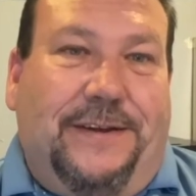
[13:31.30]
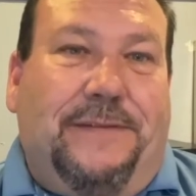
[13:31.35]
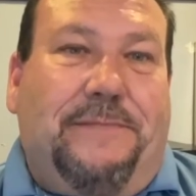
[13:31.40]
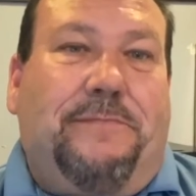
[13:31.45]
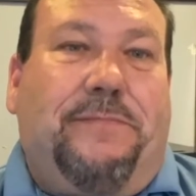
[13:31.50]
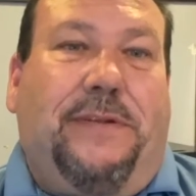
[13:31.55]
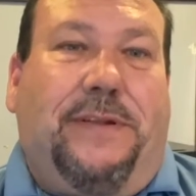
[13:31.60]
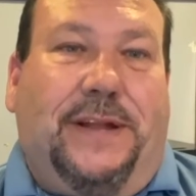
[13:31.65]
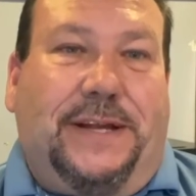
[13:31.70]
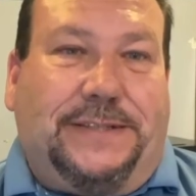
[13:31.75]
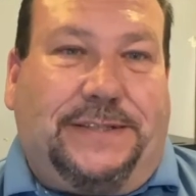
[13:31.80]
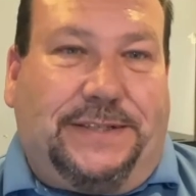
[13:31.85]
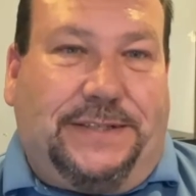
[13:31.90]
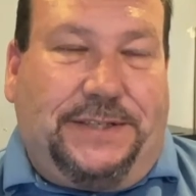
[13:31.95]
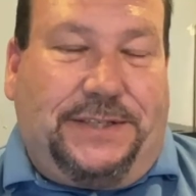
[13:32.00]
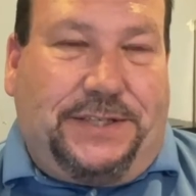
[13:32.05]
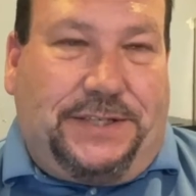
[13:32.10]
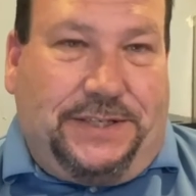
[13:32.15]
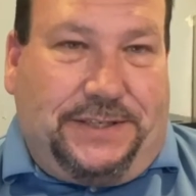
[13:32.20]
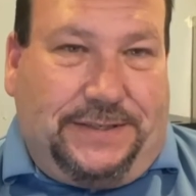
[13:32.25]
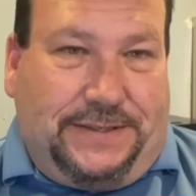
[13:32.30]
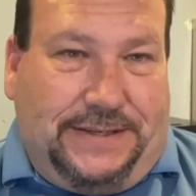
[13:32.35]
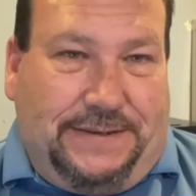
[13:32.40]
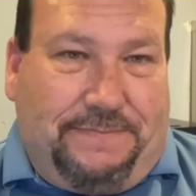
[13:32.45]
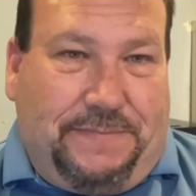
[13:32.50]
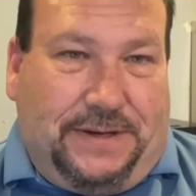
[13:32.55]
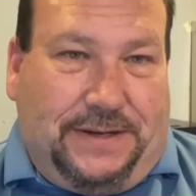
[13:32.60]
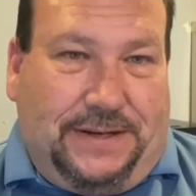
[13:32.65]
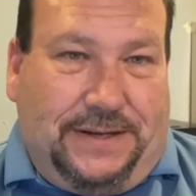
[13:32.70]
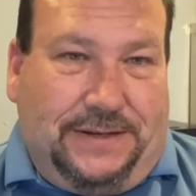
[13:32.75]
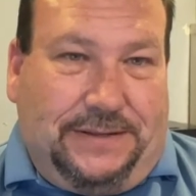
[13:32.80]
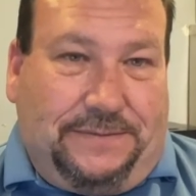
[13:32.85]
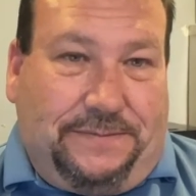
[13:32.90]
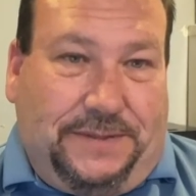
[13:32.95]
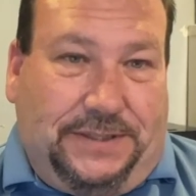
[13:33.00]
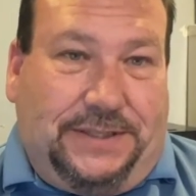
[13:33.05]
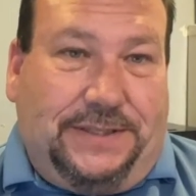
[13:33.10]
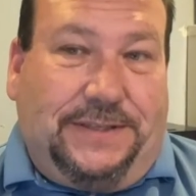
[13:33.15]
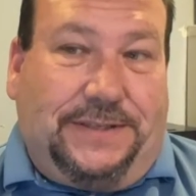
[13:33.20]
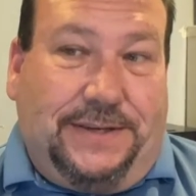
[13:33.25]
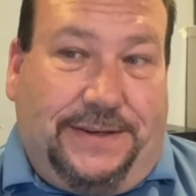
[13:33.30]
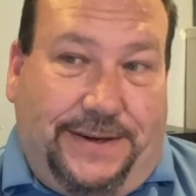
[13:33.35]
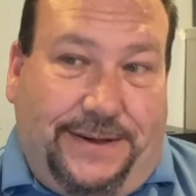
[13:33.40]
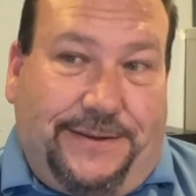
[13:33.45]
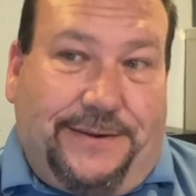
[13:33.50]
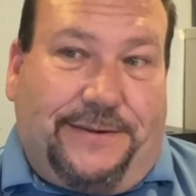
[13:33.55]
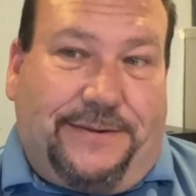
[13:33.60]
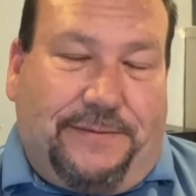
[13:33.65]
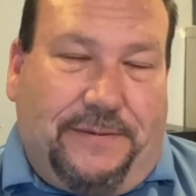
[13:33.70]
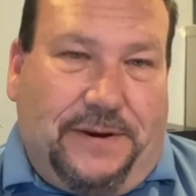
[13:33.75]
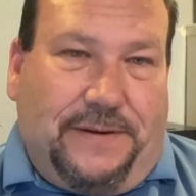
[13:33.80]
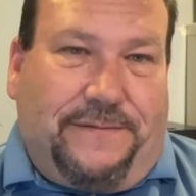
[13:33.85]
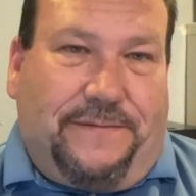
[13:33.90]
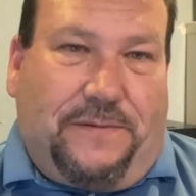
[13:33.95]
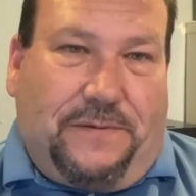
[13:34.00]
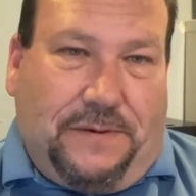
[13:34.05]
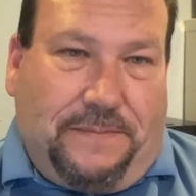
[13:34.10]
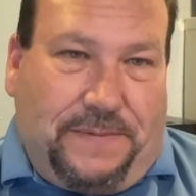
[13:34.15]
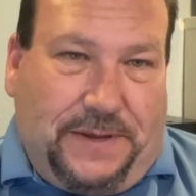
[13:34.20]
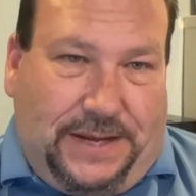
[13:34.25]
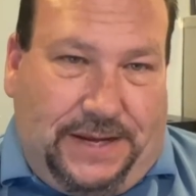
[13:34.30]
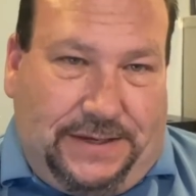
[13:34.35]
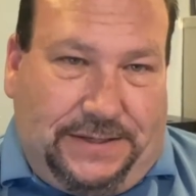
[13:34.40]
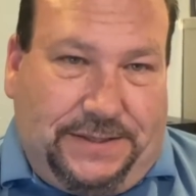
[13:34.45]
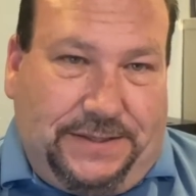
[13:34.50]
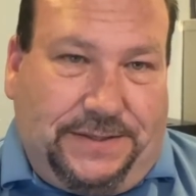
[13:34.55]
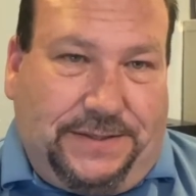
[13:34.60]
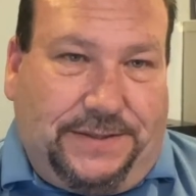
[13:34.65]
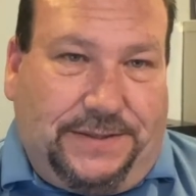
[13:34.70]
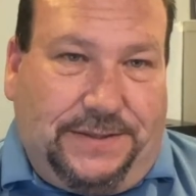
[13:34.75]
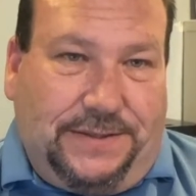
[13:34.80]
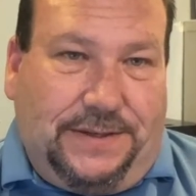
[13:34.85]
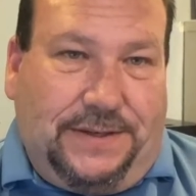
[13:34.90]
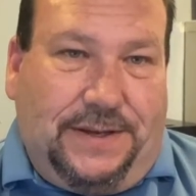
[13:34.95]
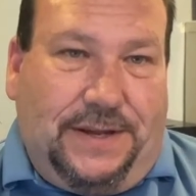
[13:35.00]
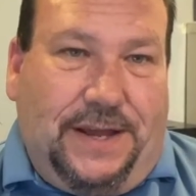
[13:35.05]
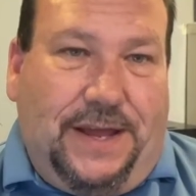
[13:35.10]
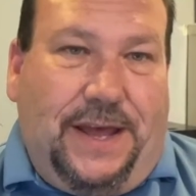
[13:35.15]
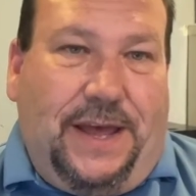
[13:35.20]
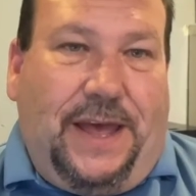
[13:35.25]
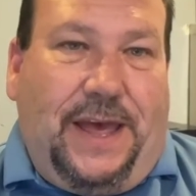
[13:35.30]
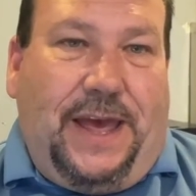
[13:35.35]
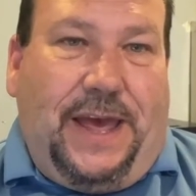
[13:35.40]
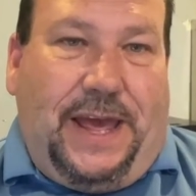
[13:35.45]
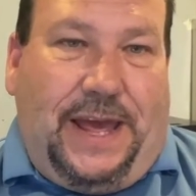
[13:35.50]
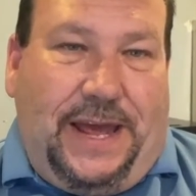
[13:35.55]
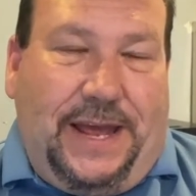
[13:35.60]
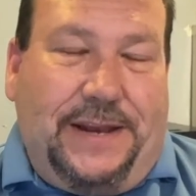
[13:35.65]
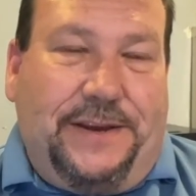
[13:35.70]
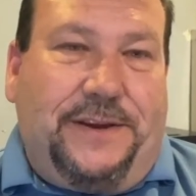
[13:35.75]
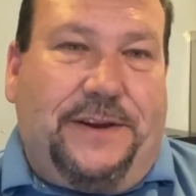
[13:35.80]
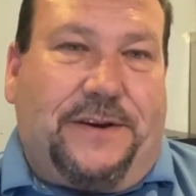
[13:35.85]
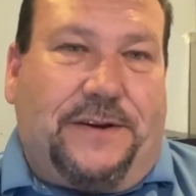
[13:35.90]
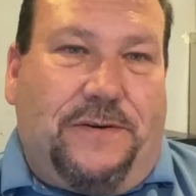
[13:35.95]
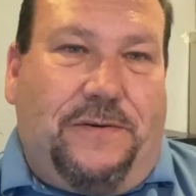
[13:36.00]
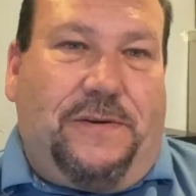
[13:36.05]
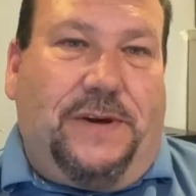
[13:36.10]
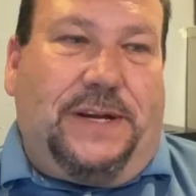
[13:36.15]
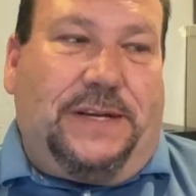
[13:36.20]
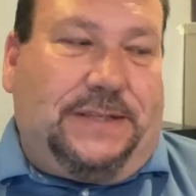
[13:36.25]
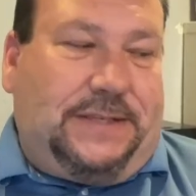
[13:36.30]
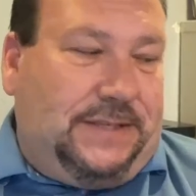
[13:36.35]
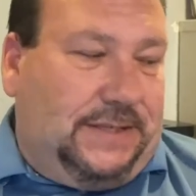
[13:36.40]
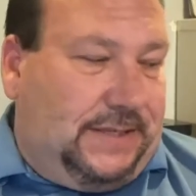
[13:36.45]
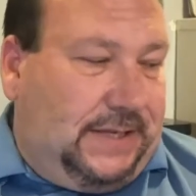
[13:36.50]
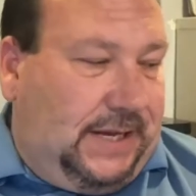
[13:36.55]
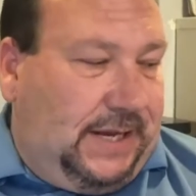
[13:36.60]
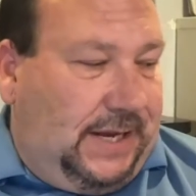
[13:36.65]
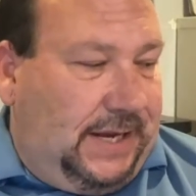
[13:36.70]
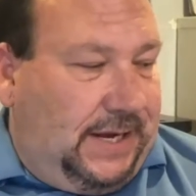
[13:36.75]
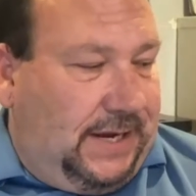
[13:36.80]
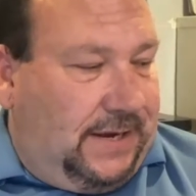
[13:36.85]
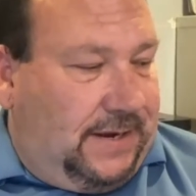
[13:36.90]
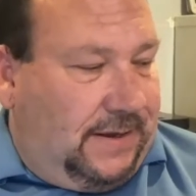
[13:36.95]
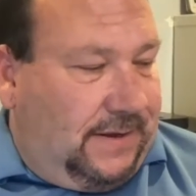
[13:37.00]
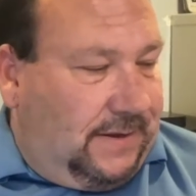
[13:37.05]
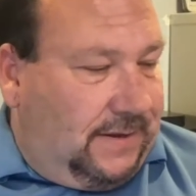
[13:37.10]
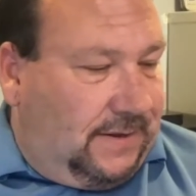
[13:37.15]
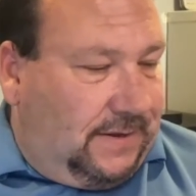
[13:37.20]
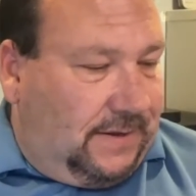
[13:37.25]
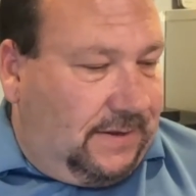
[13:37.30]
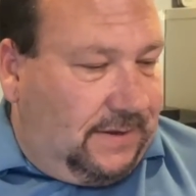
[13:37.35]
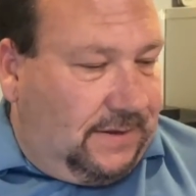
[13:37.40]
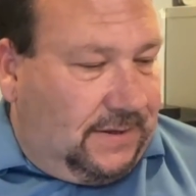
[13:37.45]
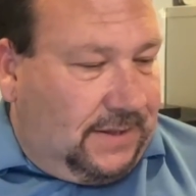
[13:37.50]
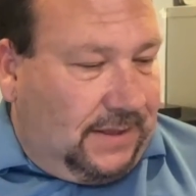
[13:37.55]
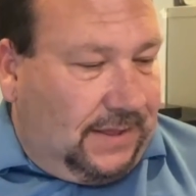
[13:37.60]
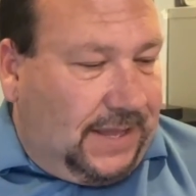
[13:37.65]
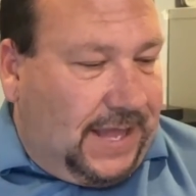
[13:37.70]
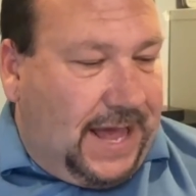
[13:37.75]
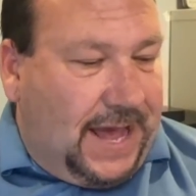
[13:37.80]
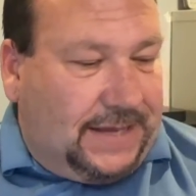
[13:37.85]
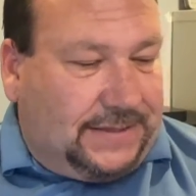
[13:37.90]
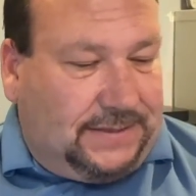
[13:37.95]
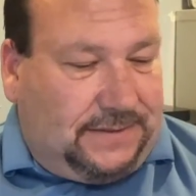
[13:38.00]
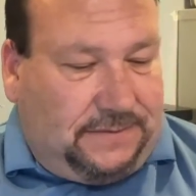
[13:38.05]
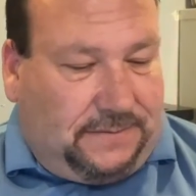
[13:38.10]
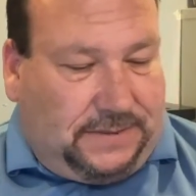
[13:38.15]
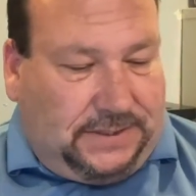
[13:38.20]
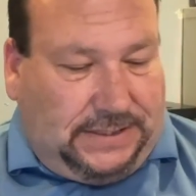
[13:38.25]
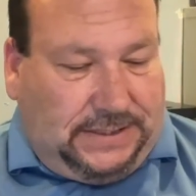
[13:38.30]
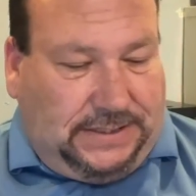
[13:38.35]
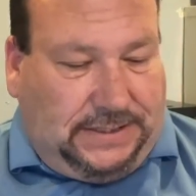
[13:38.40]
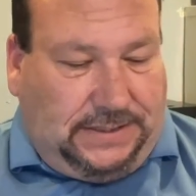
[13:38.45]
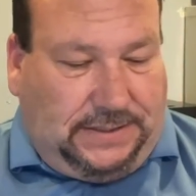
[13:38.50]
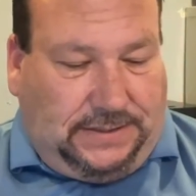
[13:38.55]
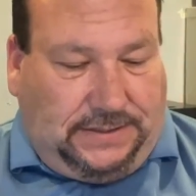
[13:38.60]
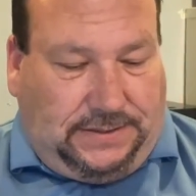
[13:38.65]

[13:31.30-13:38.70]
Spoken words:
plus the surety bond, which is another 3 or 4 pages, and you're going to need the last one,